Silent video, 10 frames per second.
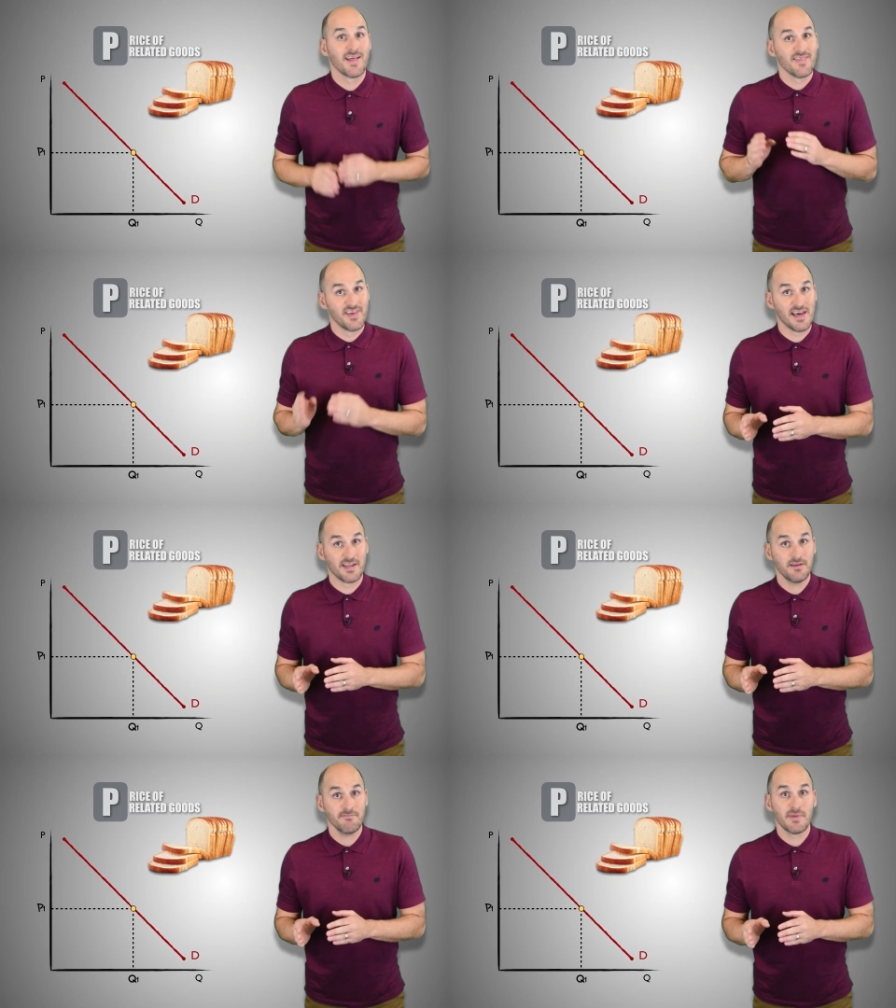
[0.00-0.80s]

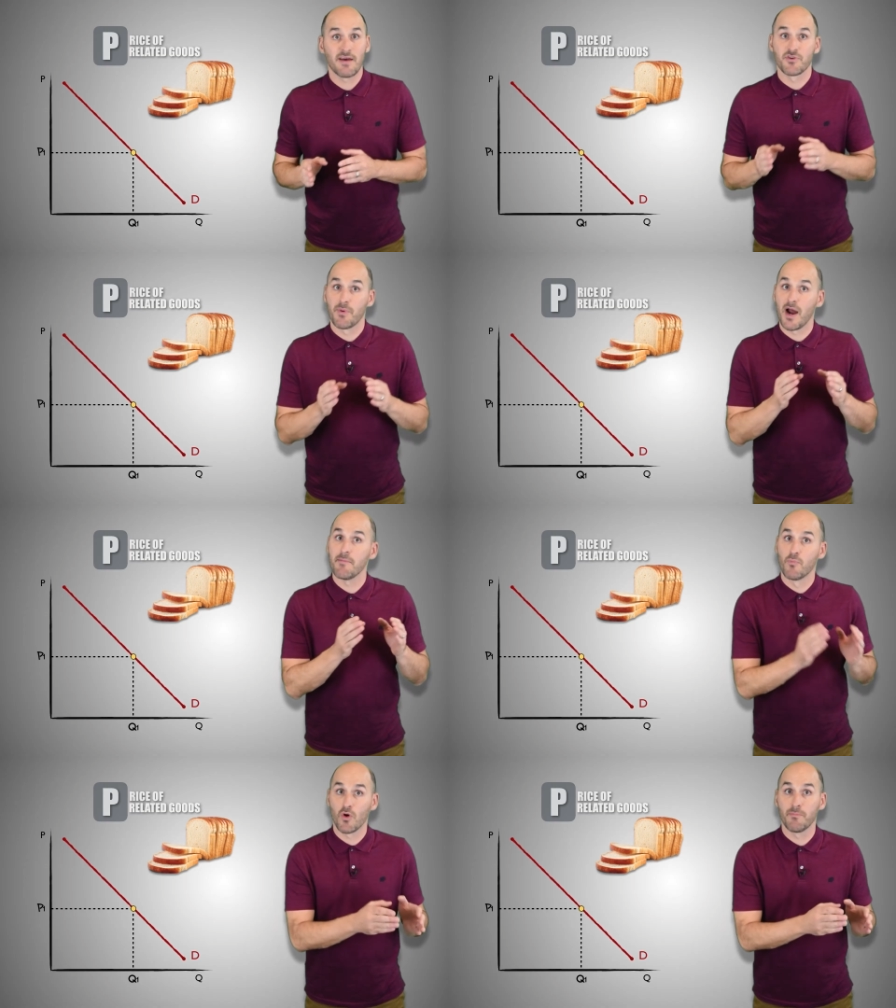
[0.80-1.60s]
Then, after
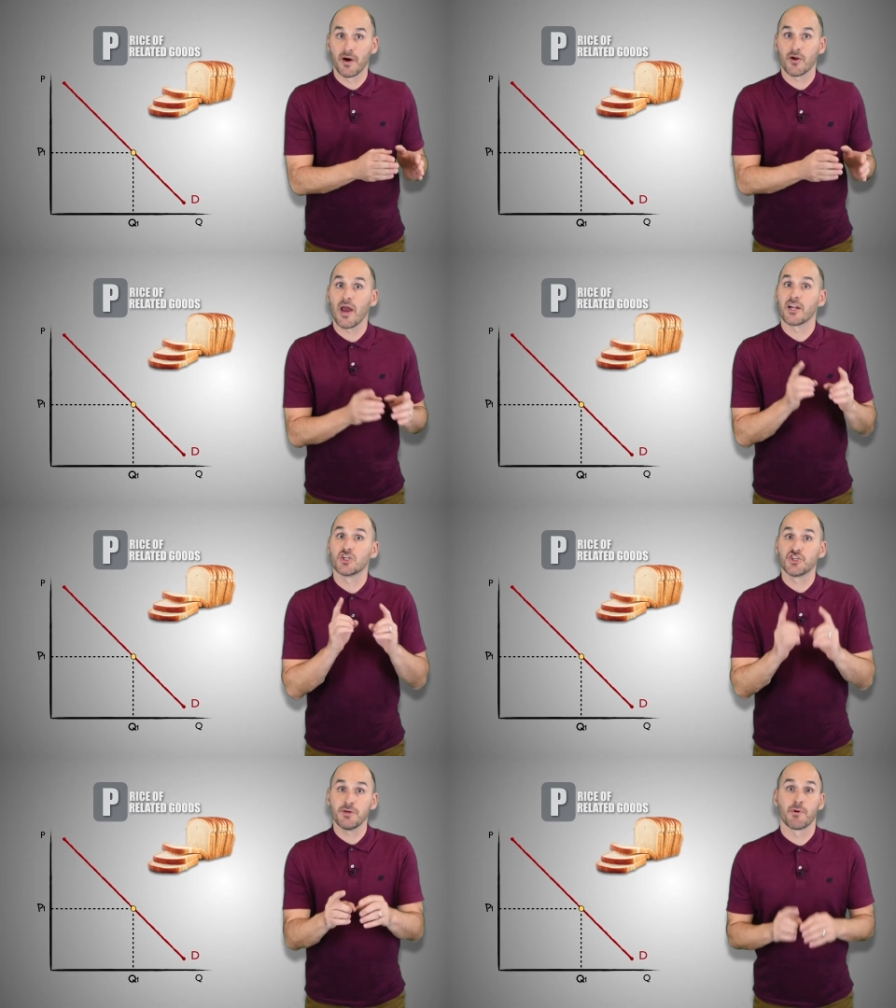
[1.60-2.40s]
buying more butter at a
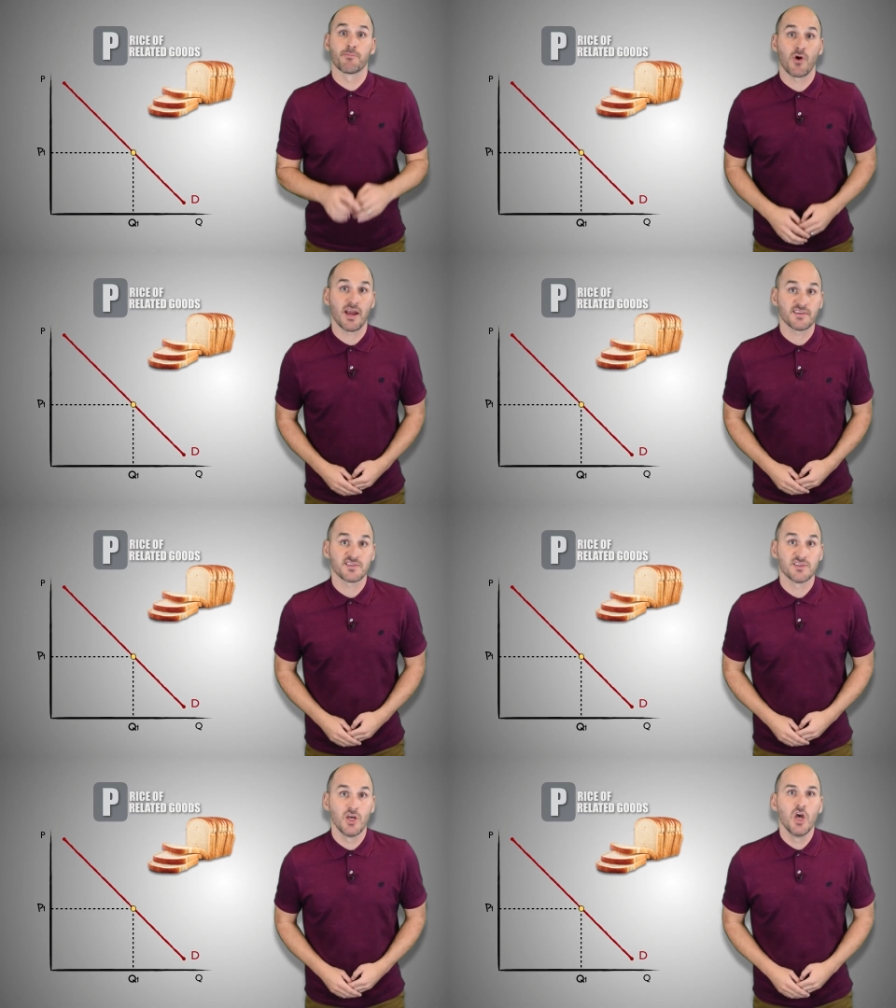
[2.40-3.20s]
cheaper
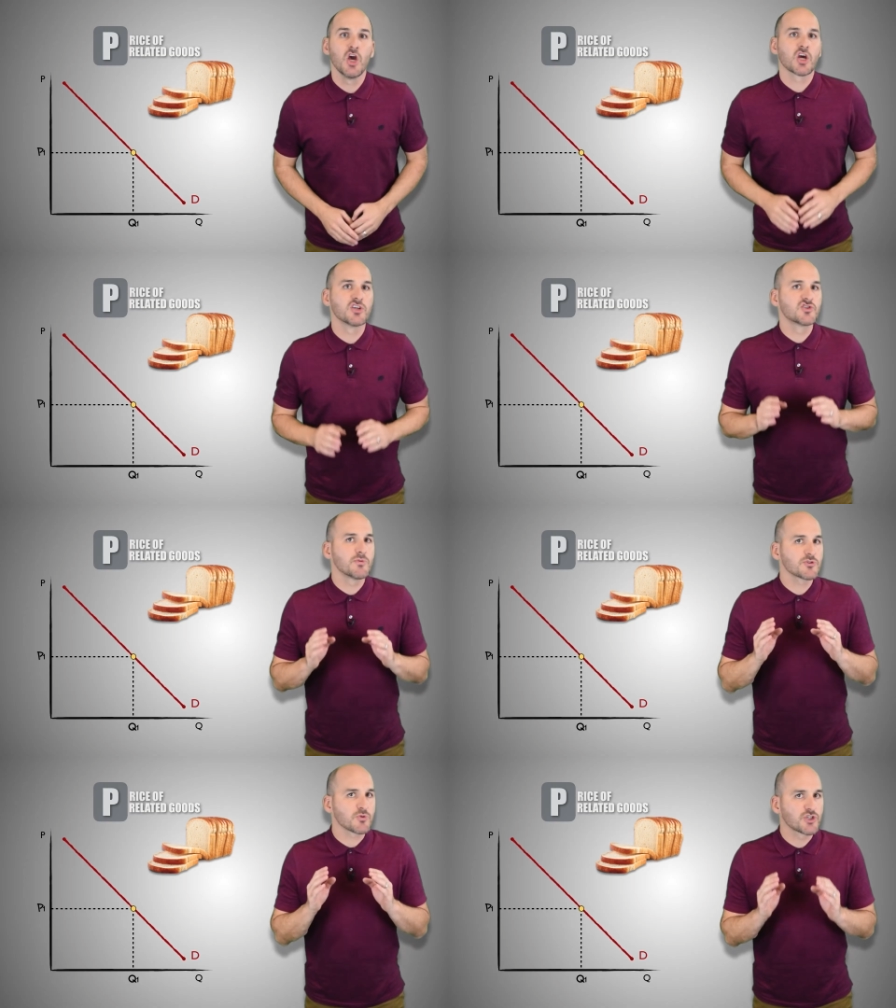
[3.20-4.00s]
price,
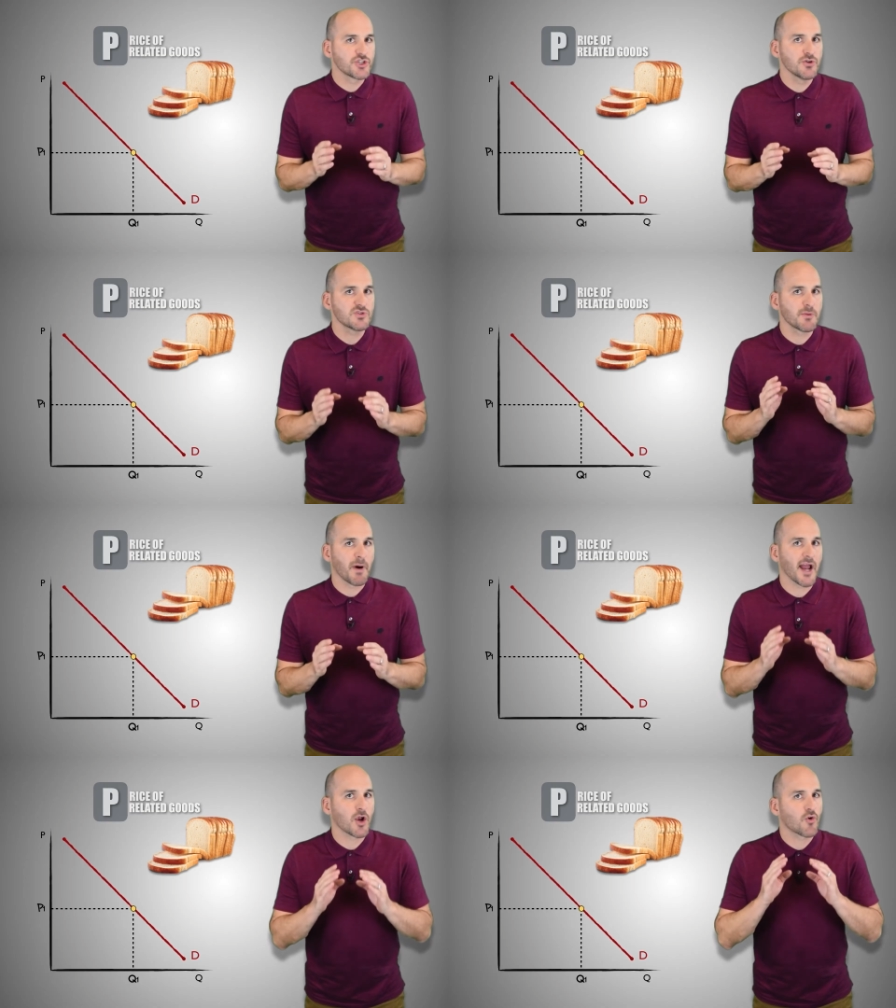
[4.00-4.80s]
consumers will choose to
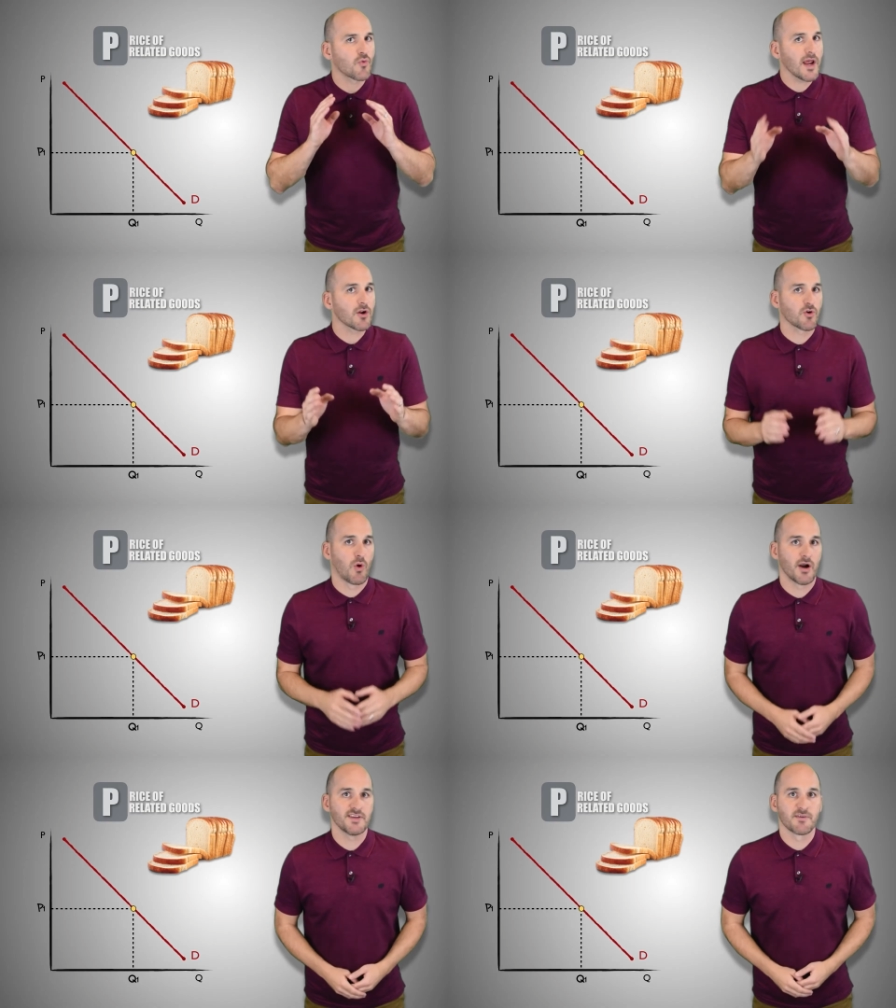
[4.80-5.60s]
buy greater
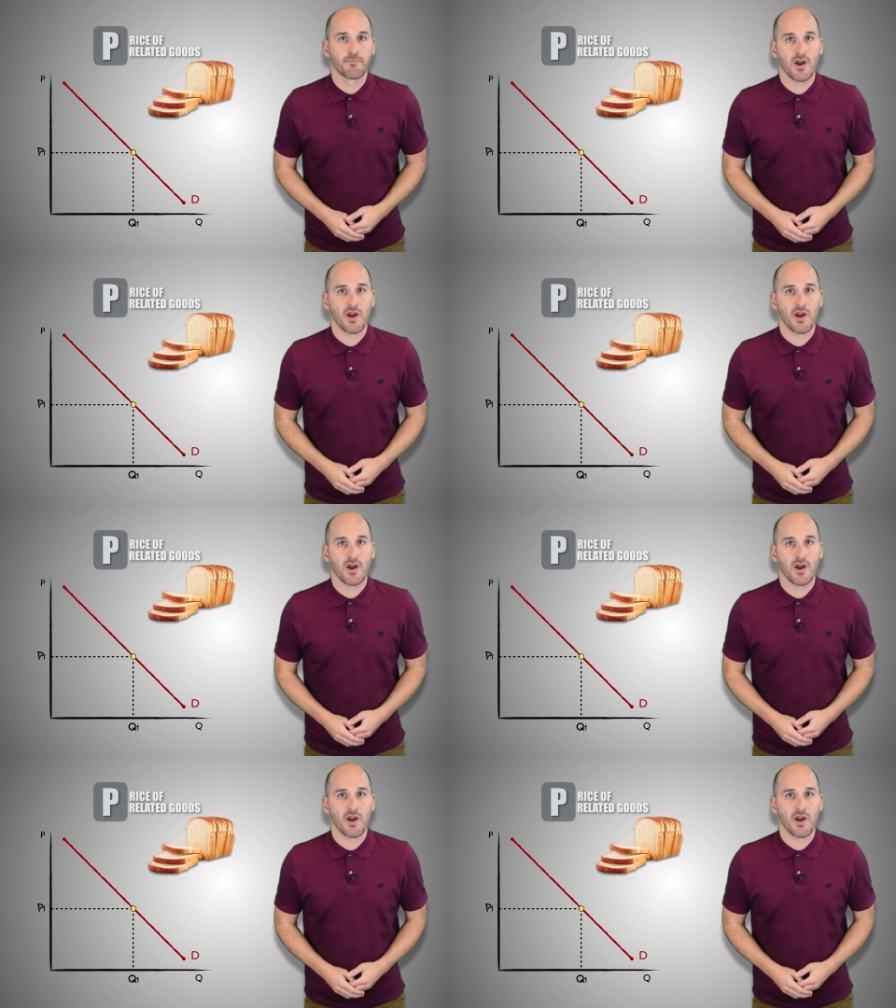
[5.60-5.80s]
quantities of